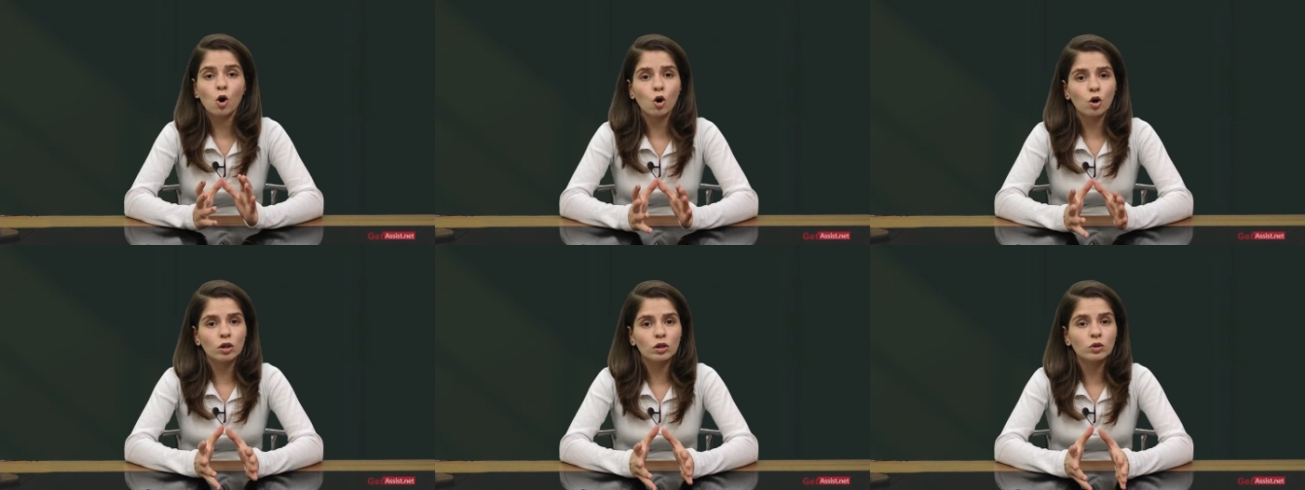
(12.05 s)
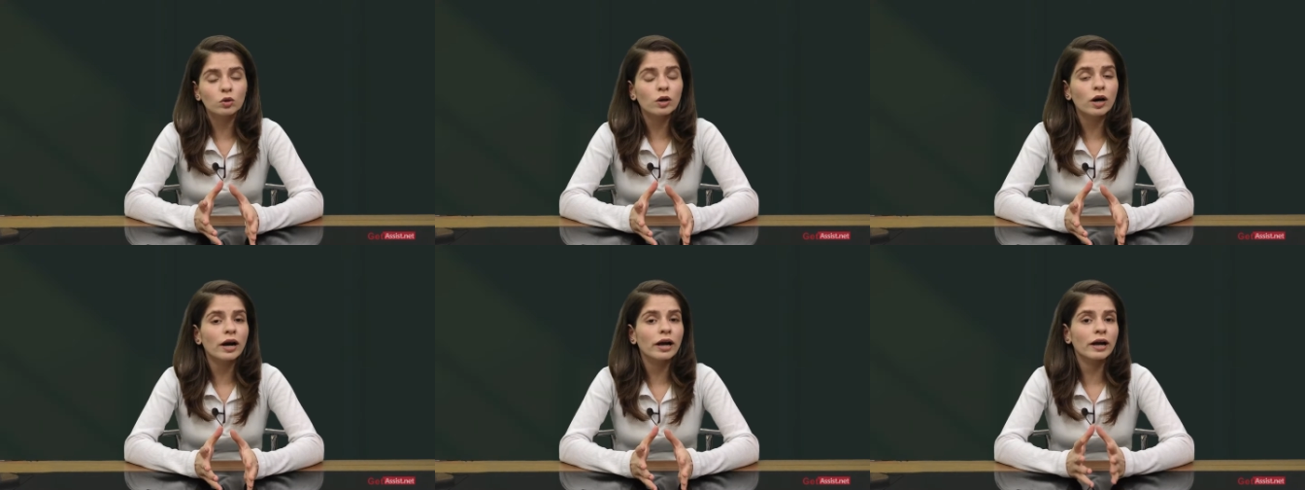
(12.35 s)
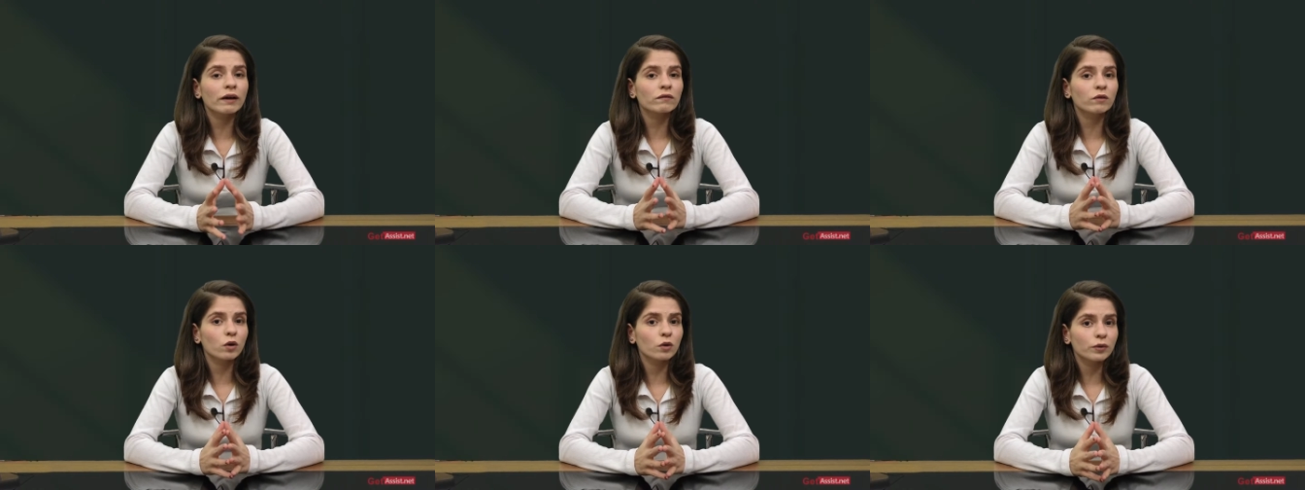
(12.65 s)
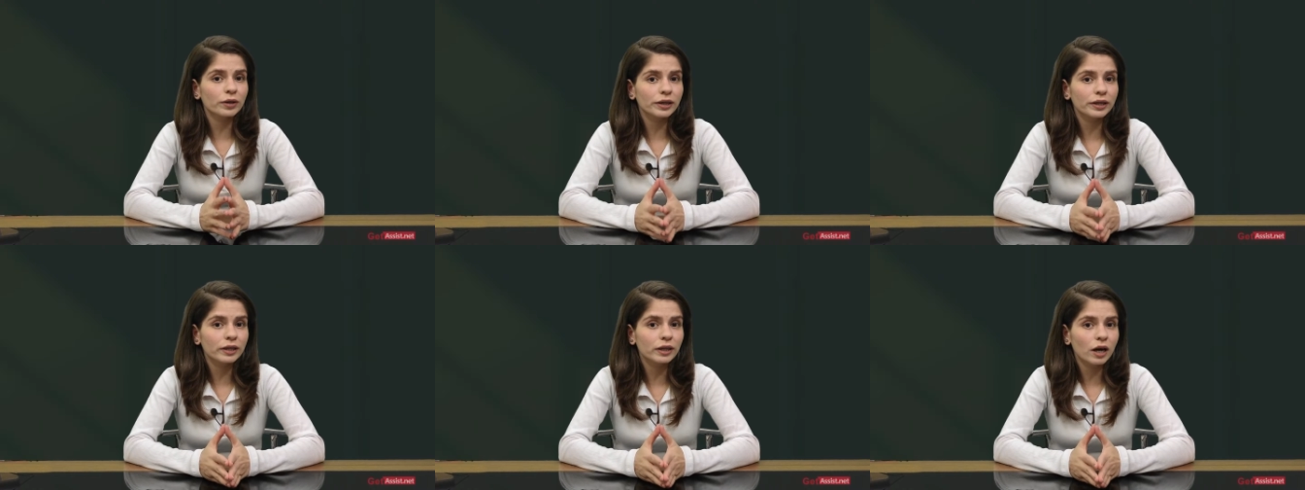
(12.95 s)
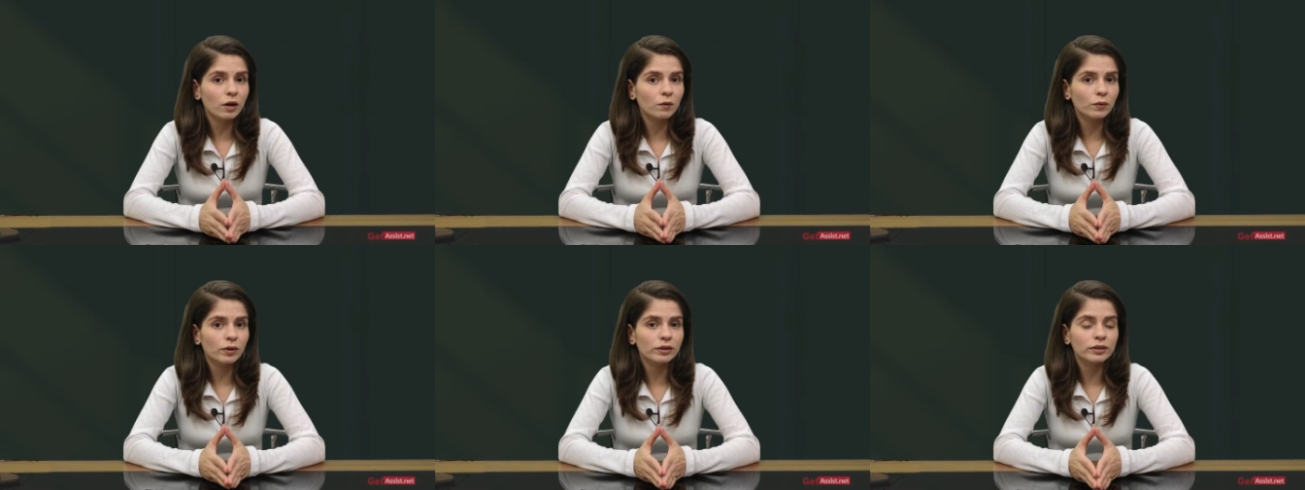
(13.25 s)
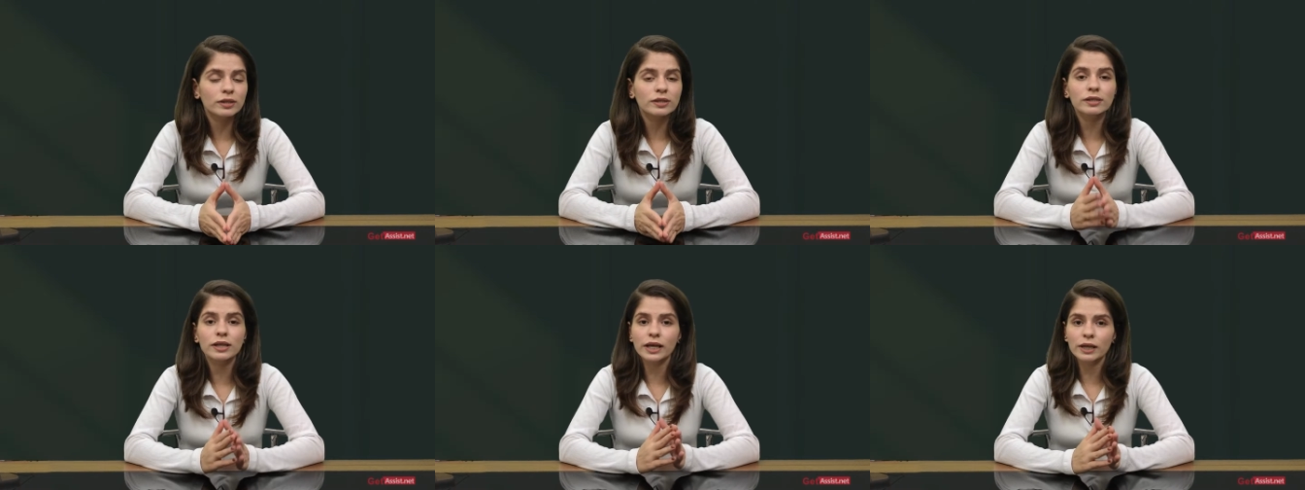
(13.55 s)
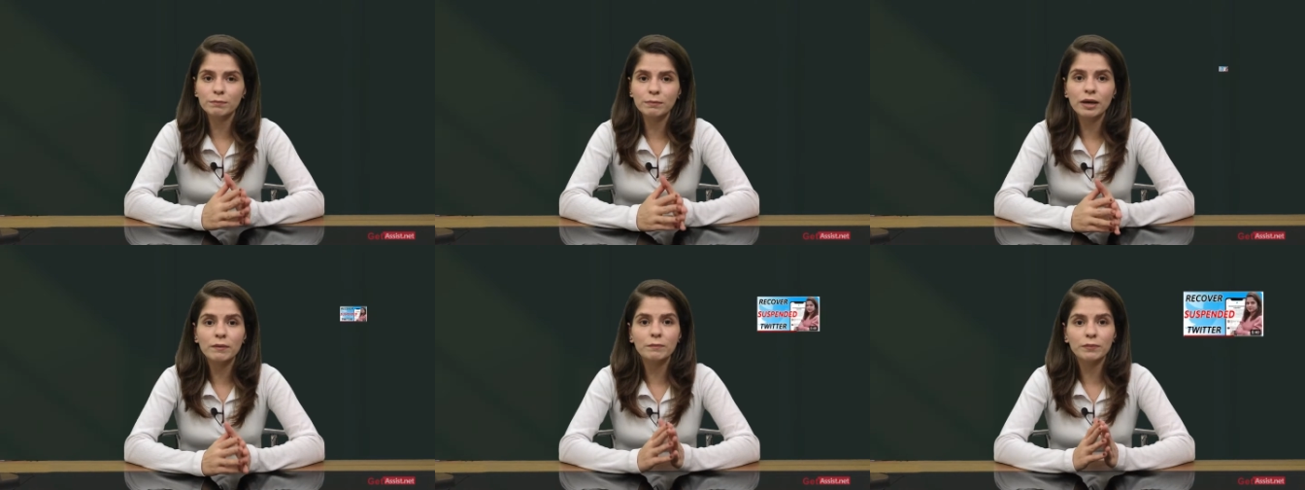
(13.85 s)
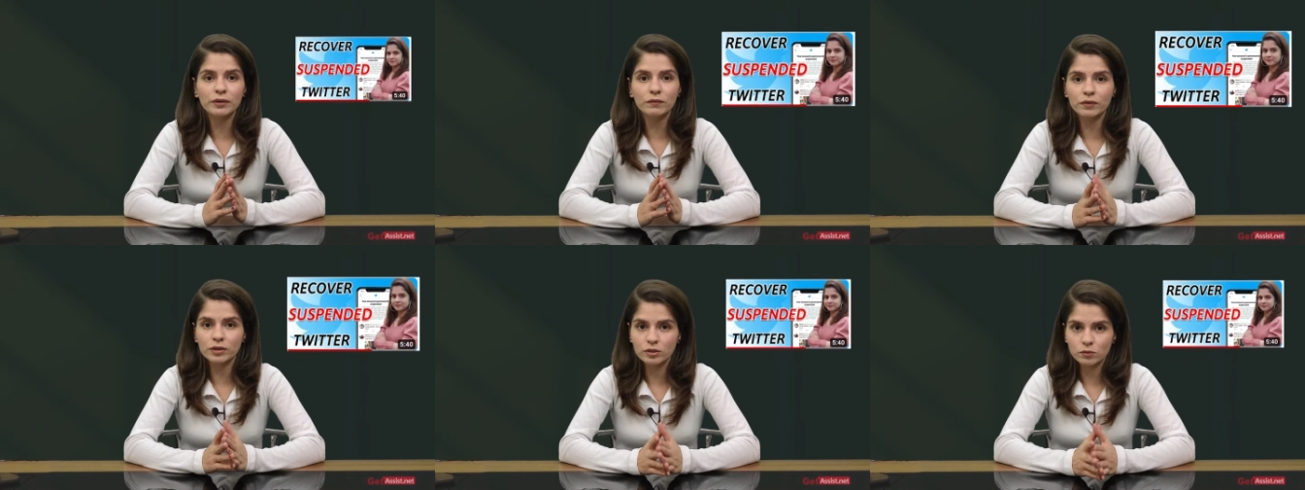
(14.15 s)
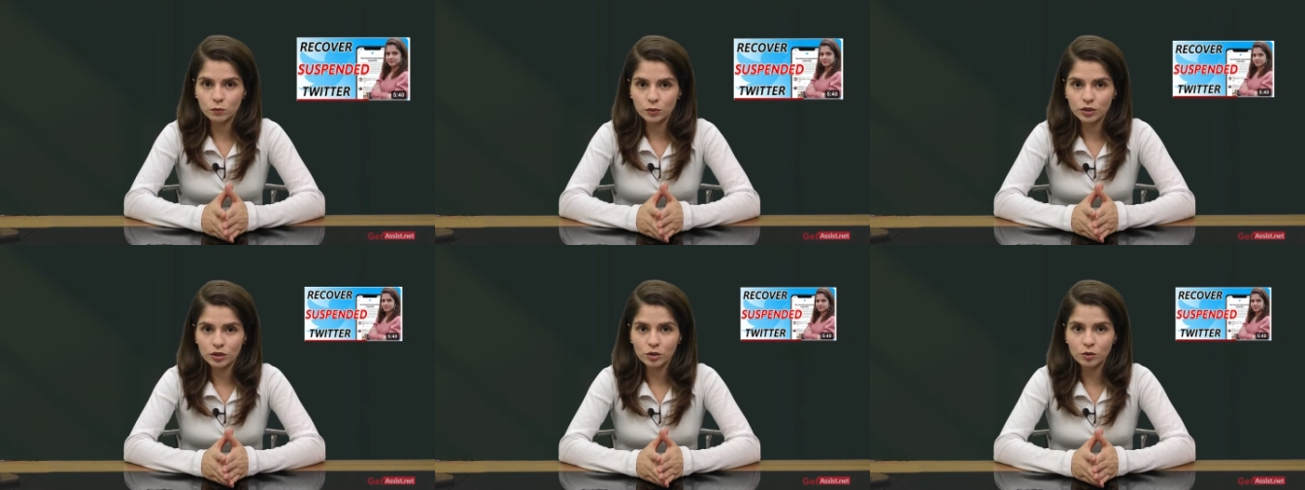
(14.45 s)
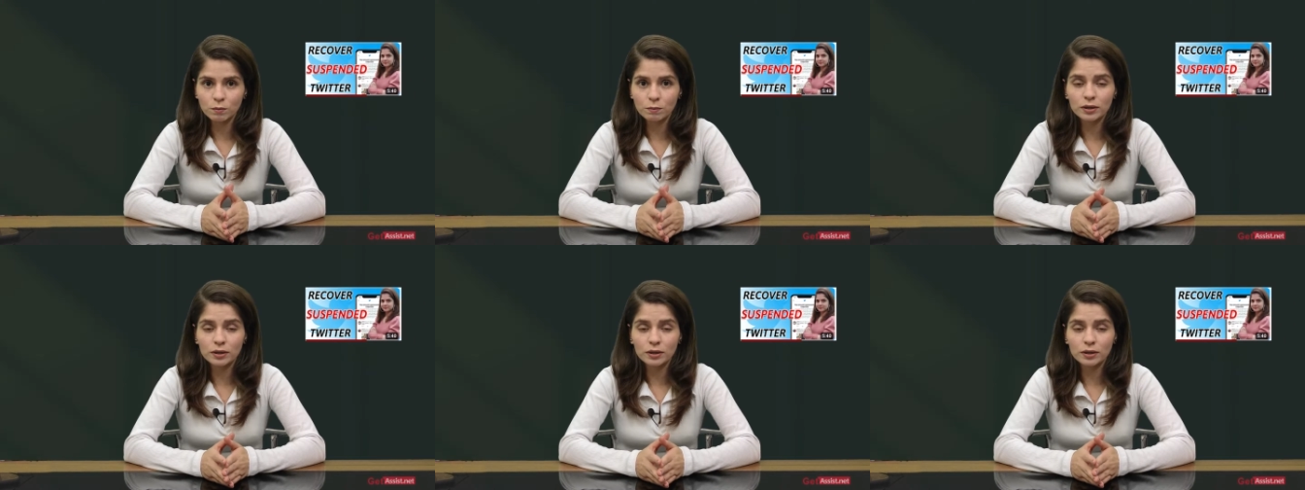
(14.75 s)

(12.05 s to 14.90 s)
Although I have already covered this in my previous video,